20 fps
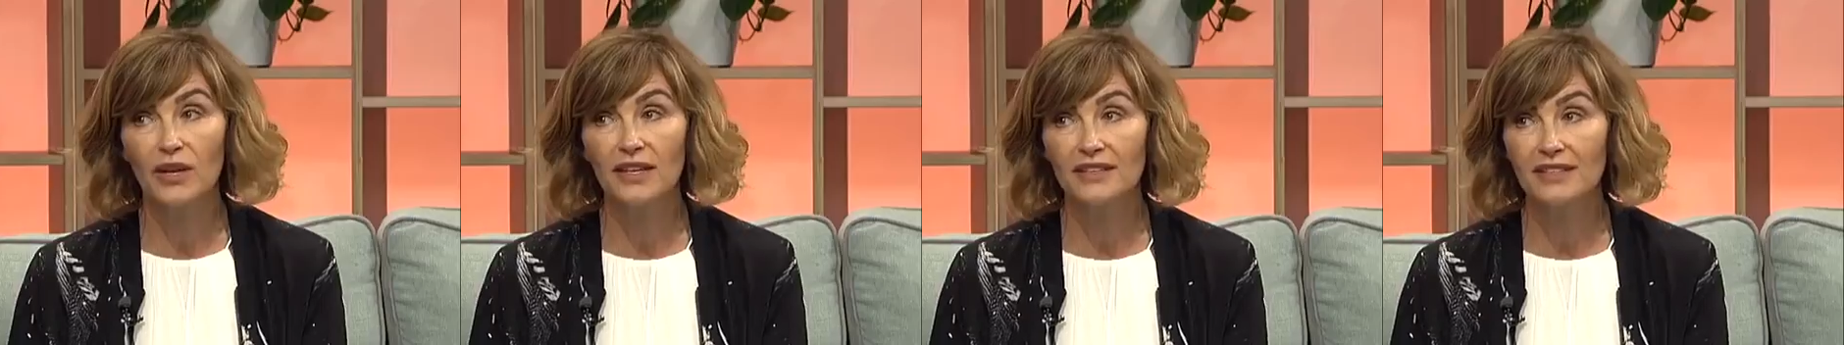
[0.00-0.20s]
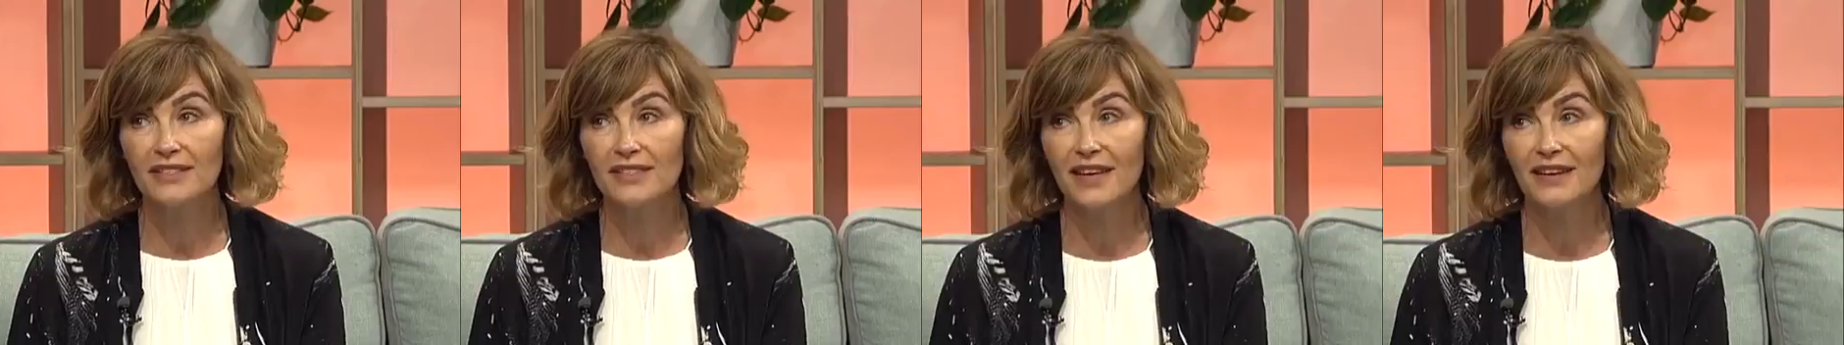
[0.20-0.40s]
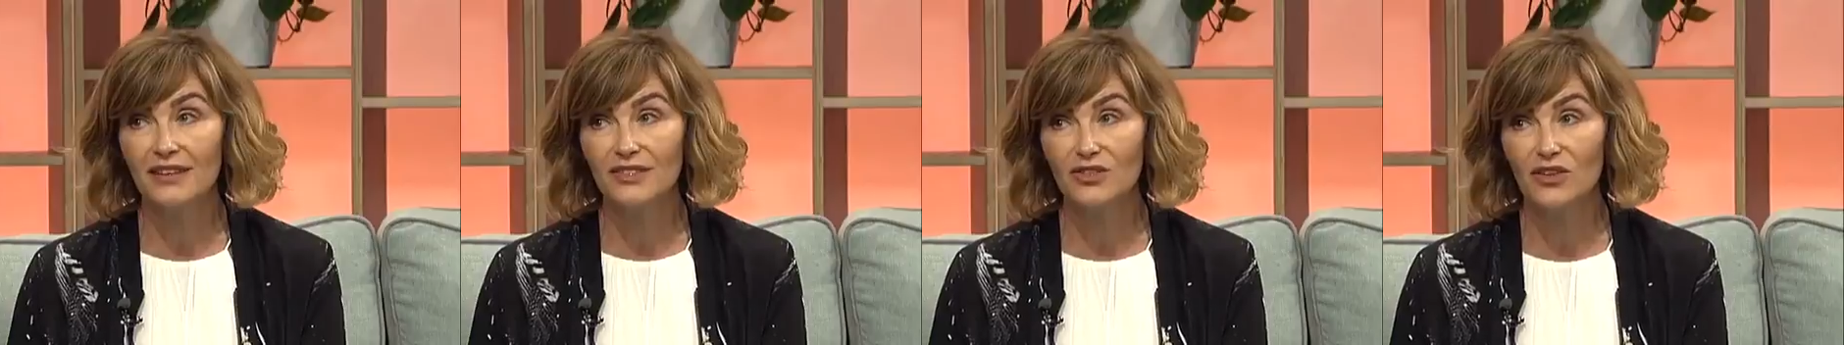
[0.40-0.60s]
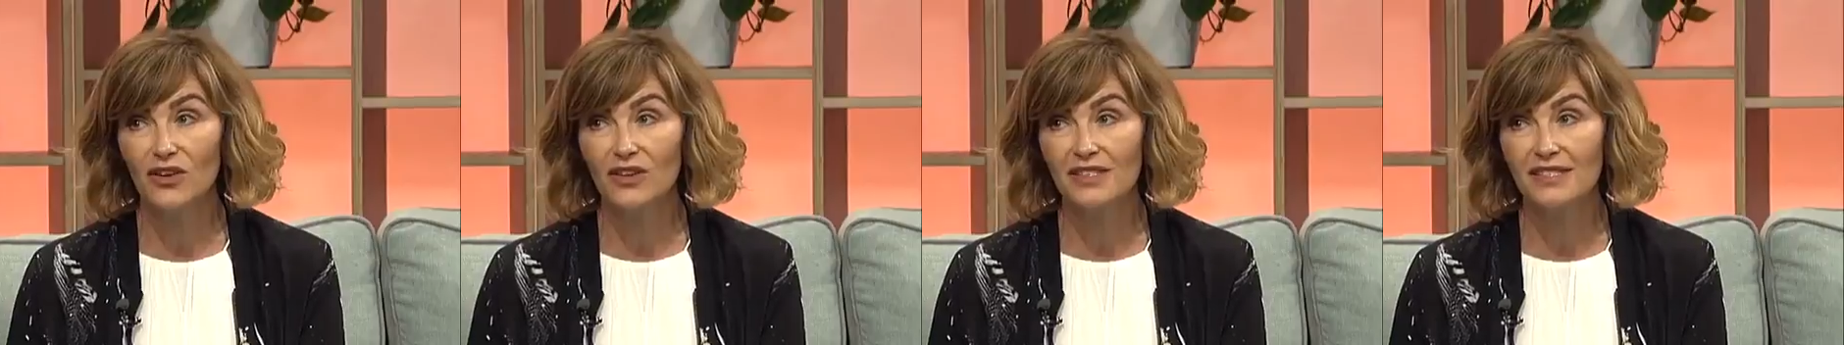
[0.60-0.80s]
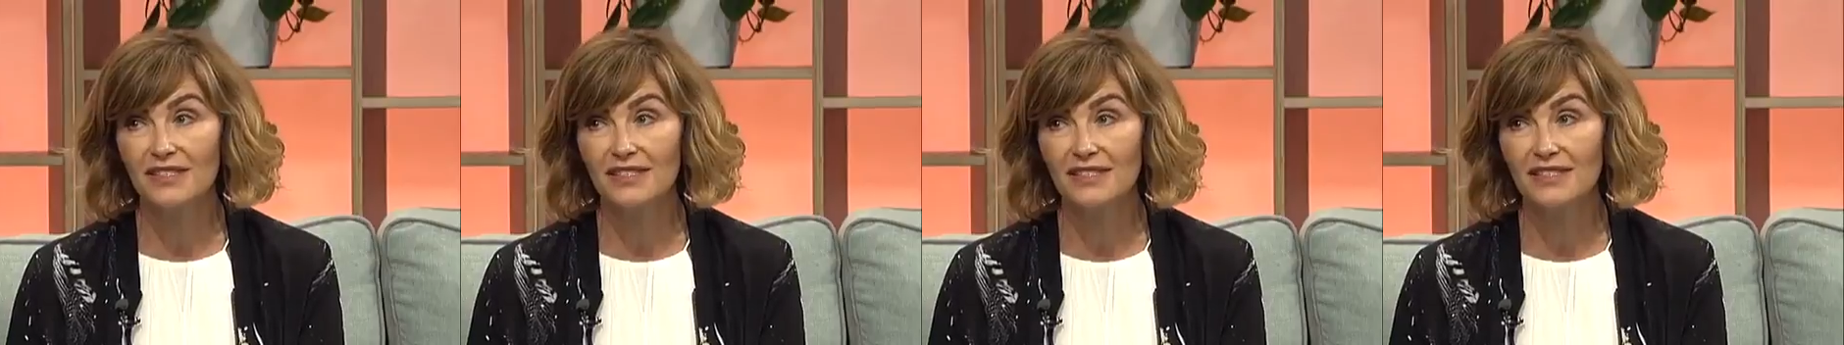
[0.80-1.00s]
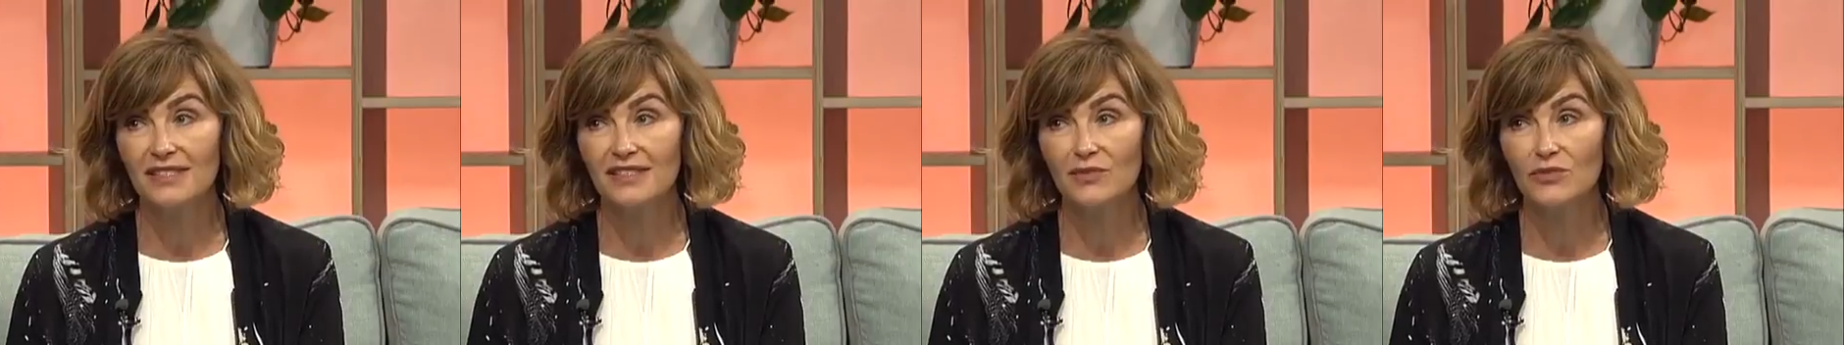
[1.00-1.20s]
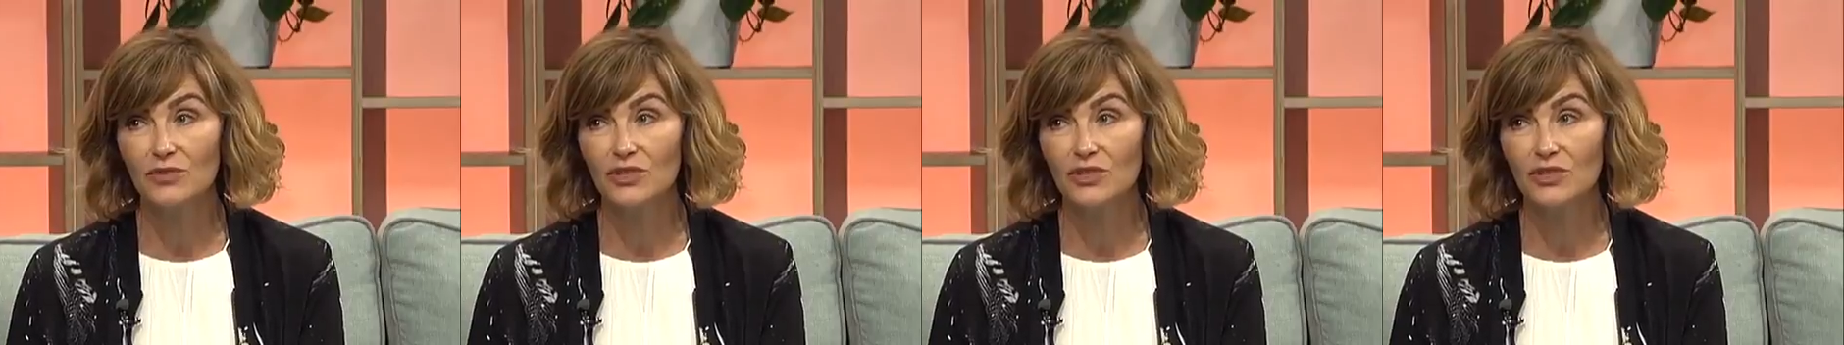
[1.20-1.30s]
brilliant, is electrolysis,